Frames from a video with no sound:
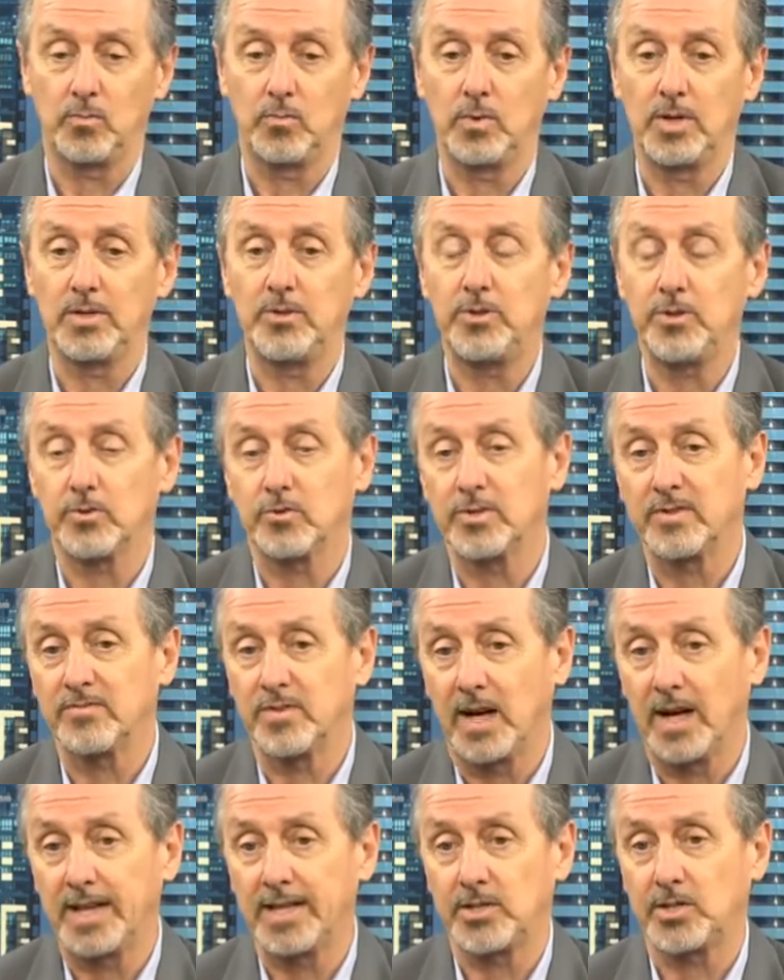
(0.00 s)
with your
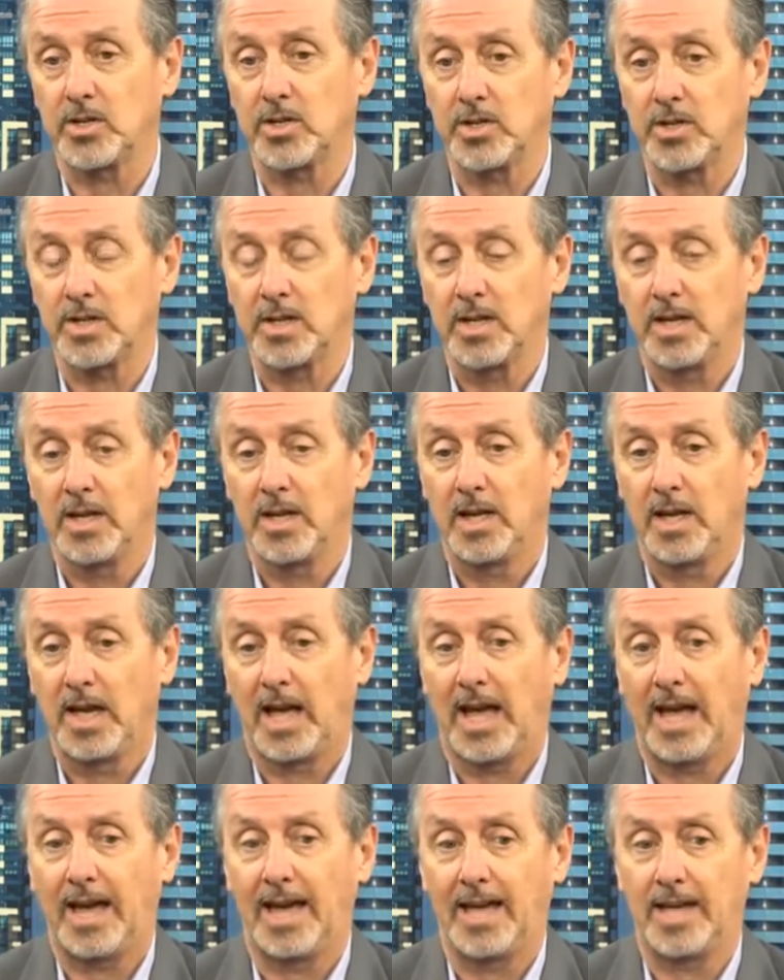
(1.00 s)
advisor
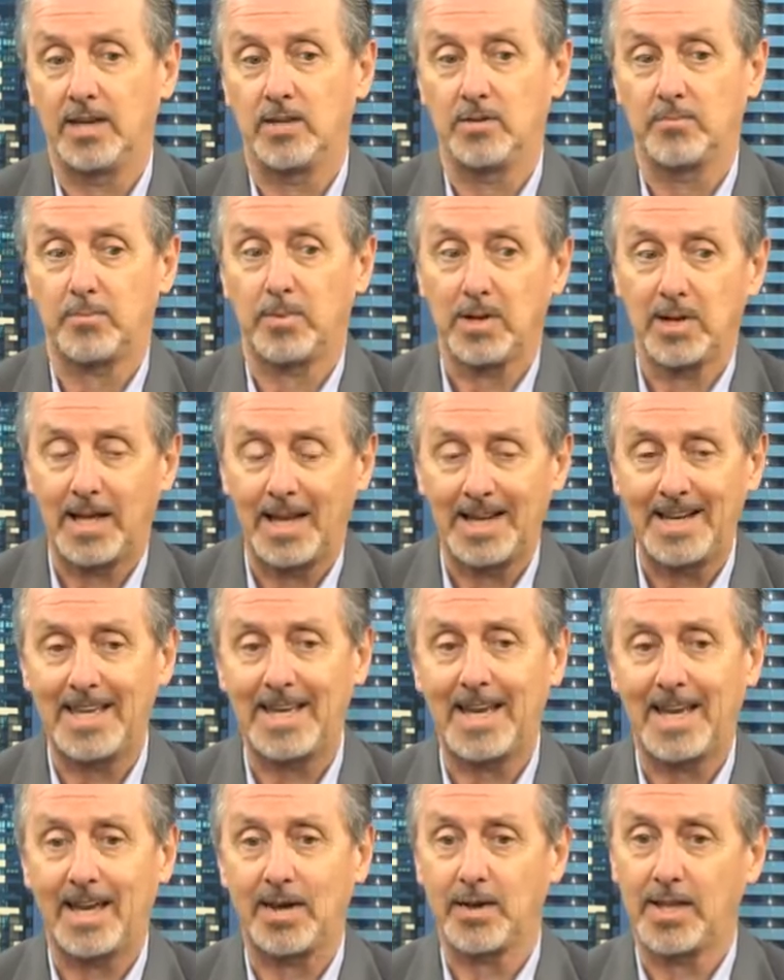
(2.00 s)
and planning
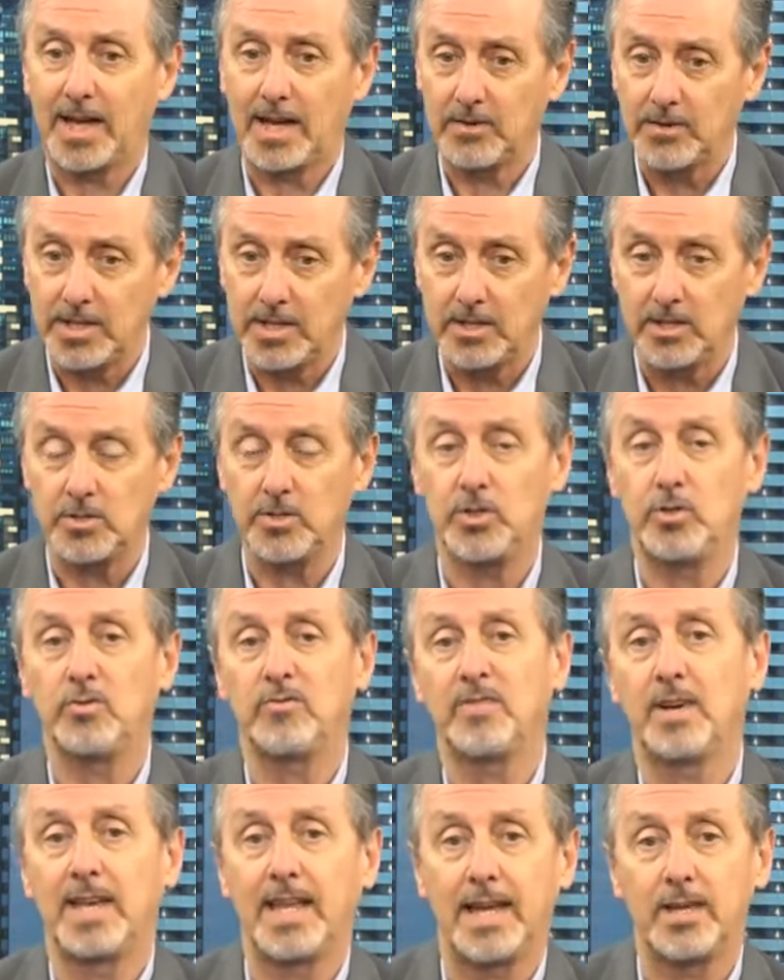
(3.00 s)
out how these new
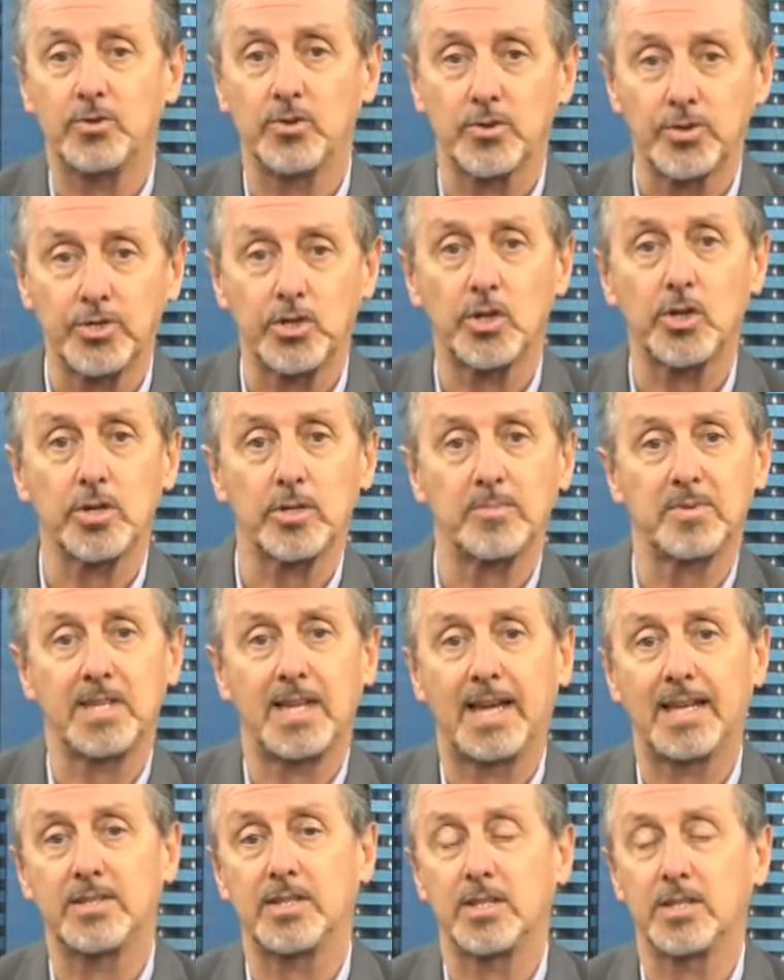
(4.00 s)
financial
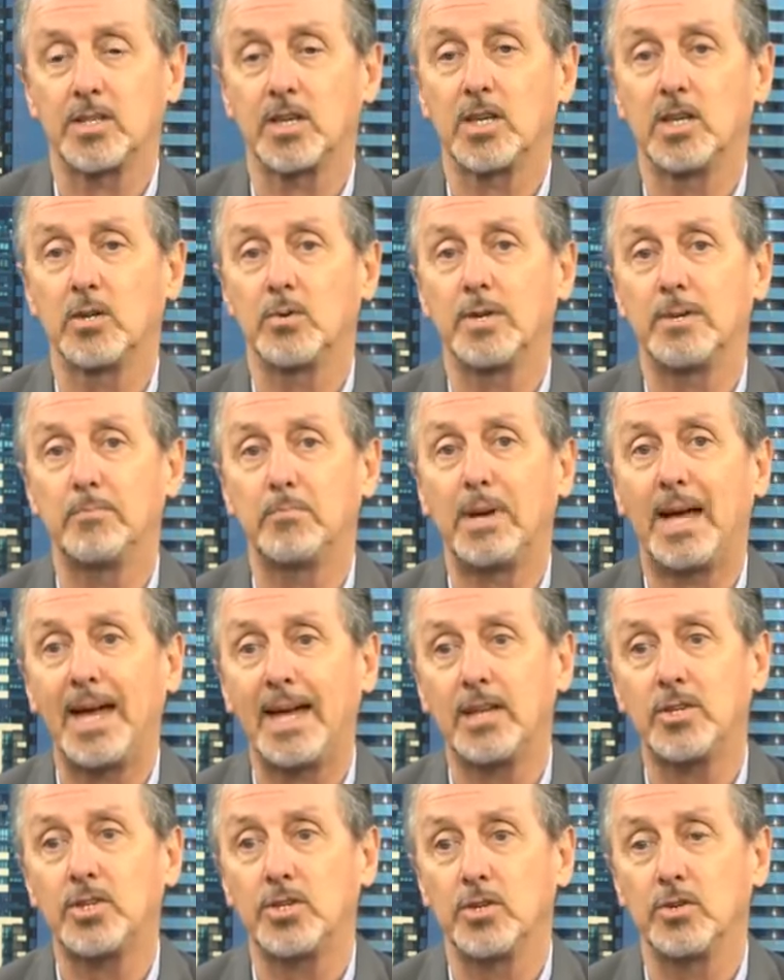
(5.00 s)
circumstances are going to
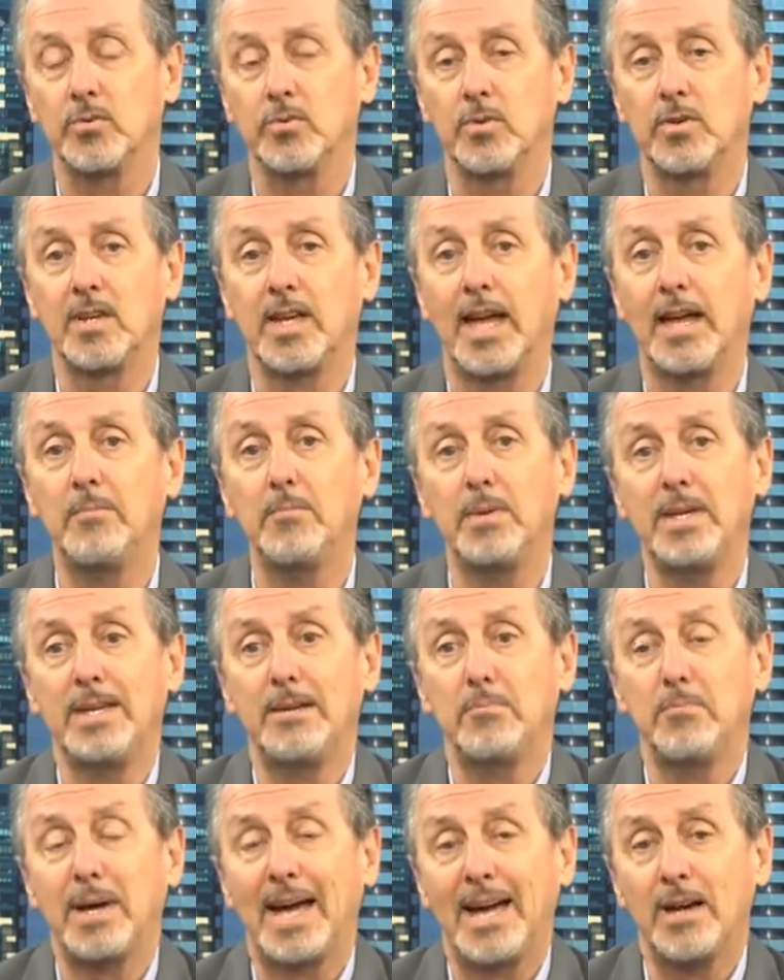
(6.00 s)
impact you can be
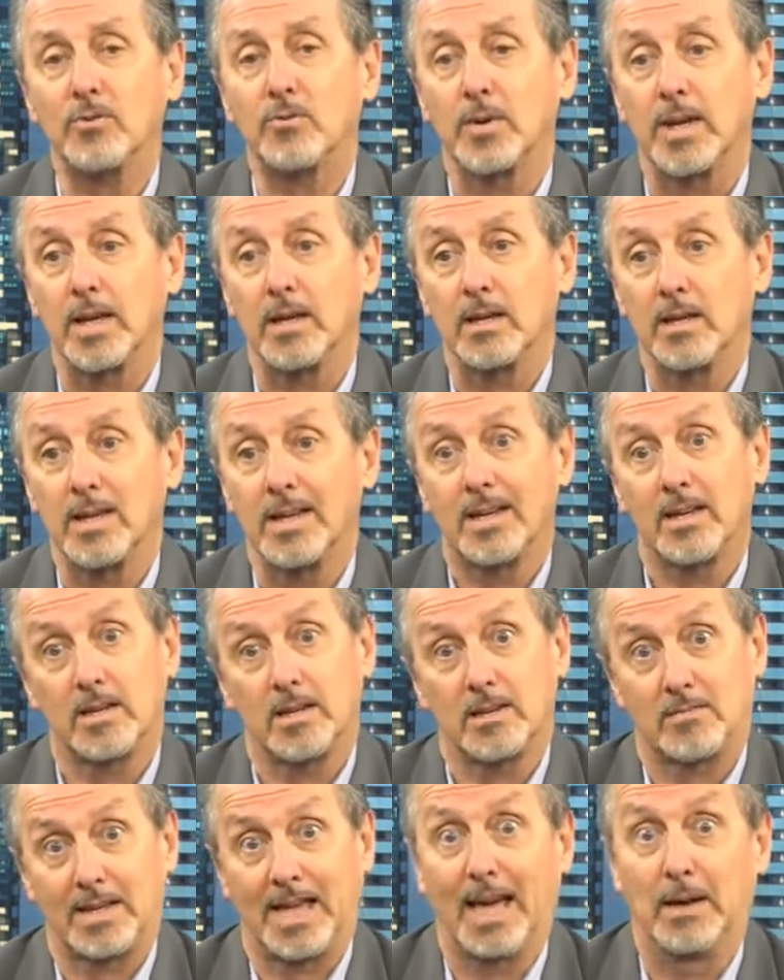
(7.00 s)
empowering. It
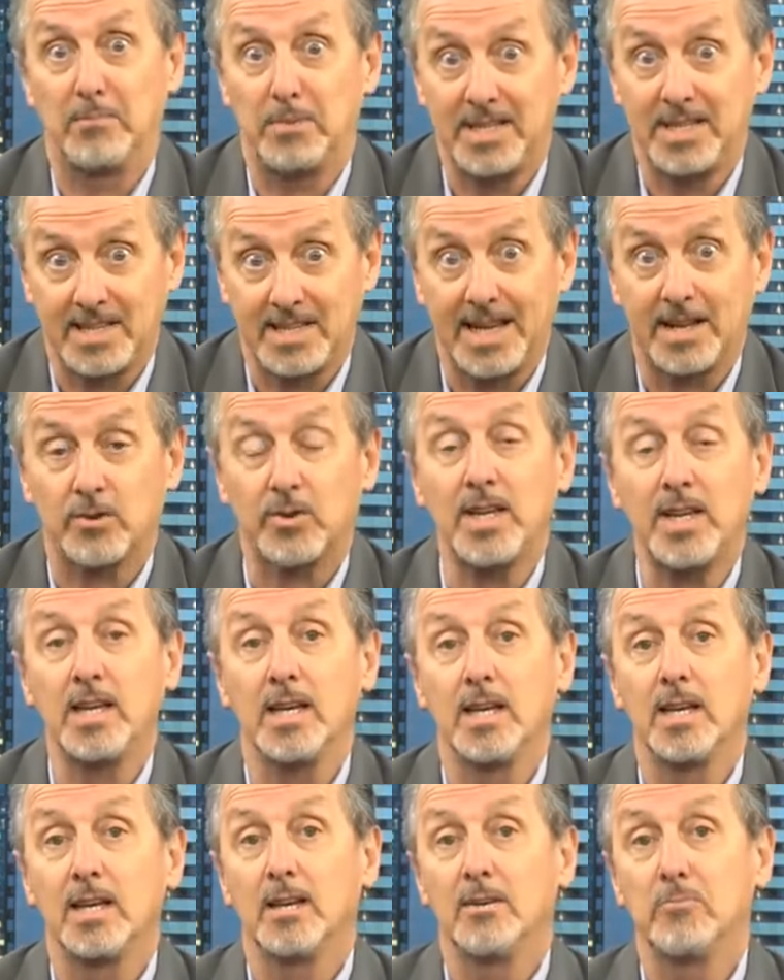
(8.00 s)
can be scary,
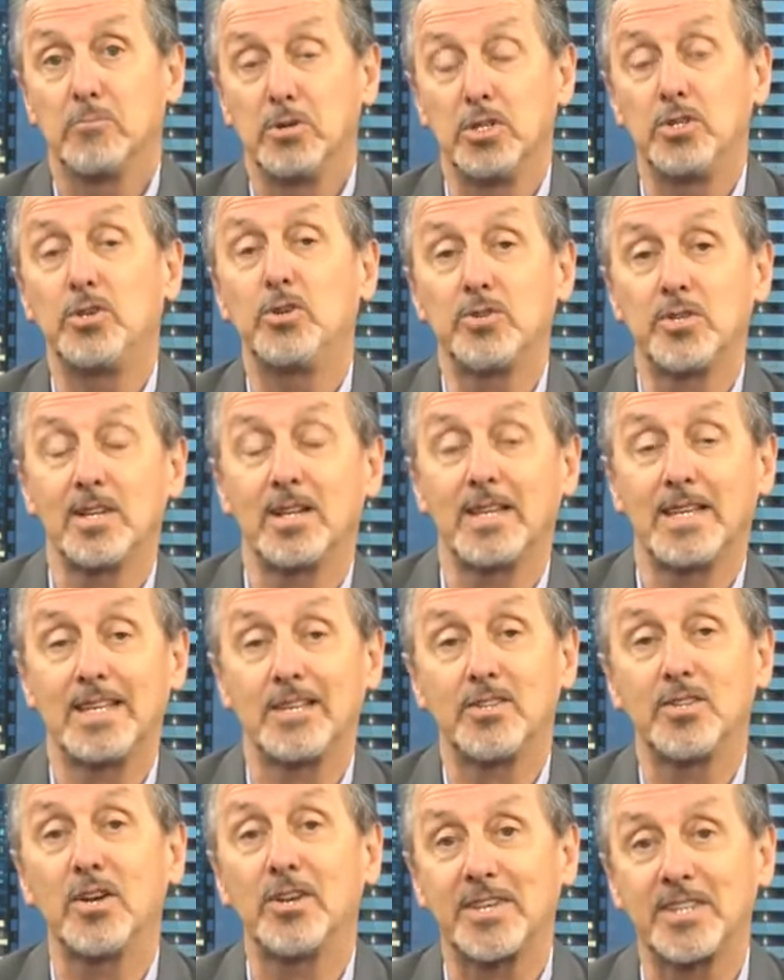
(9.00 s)
but usually
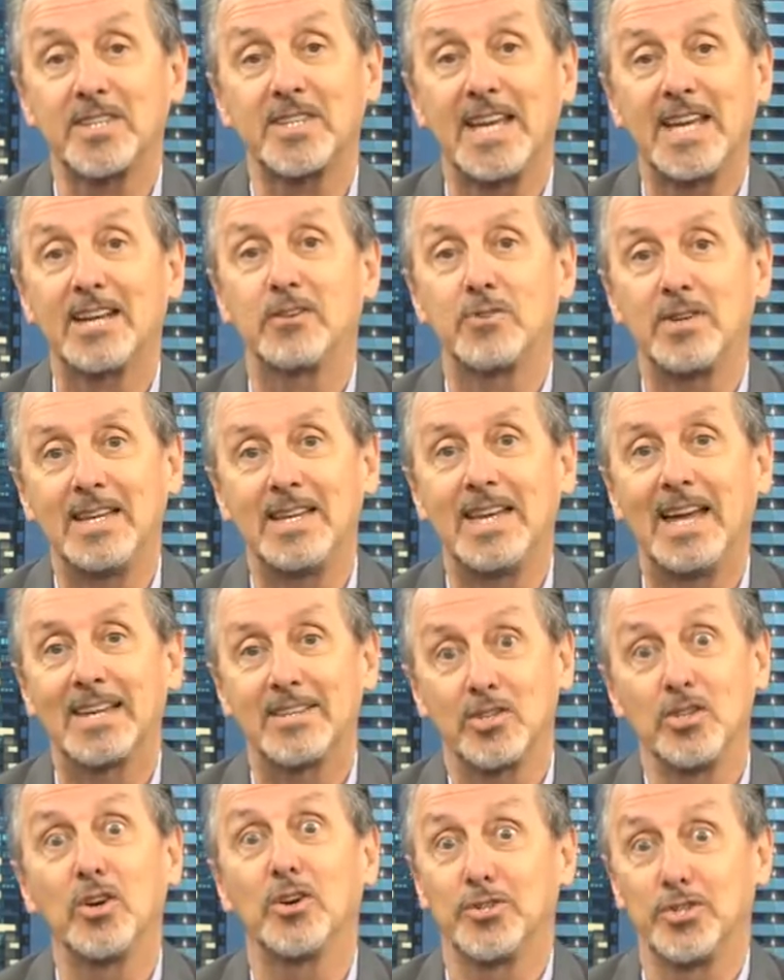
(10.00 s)
it's not as mm. scary as
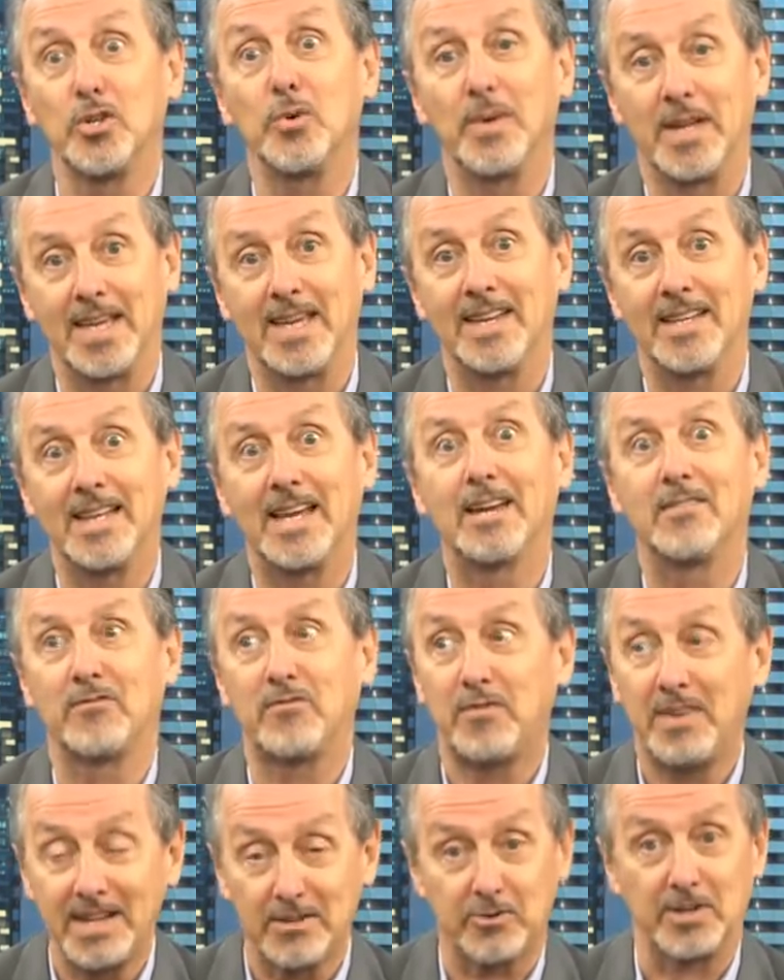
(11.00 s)
not doing it and
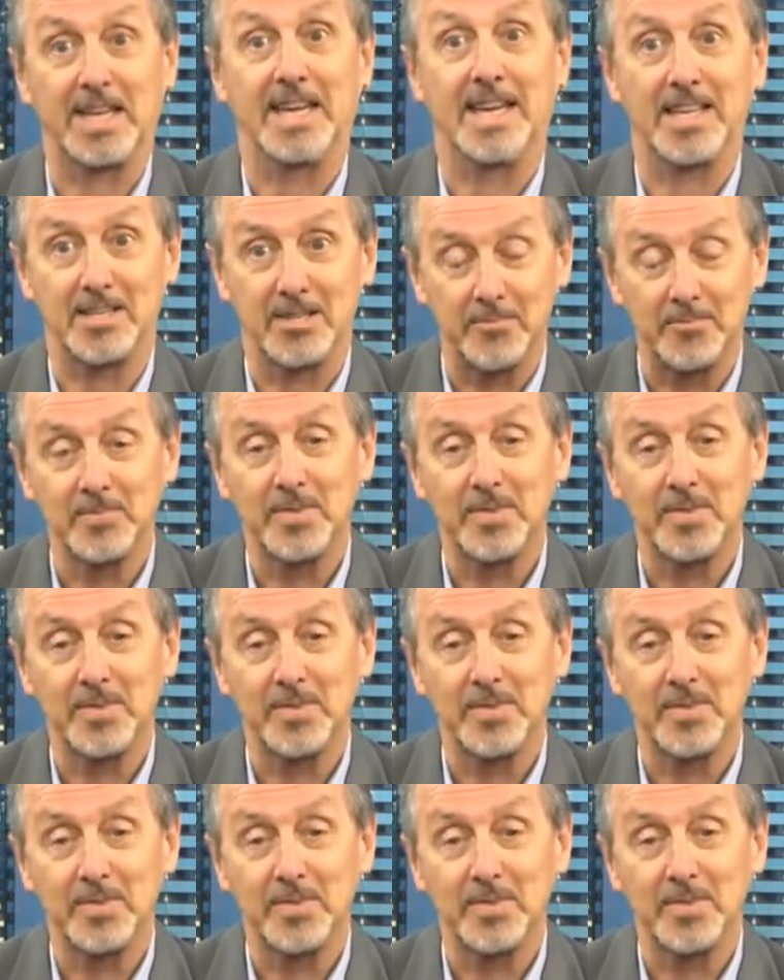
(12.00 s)
fearing it,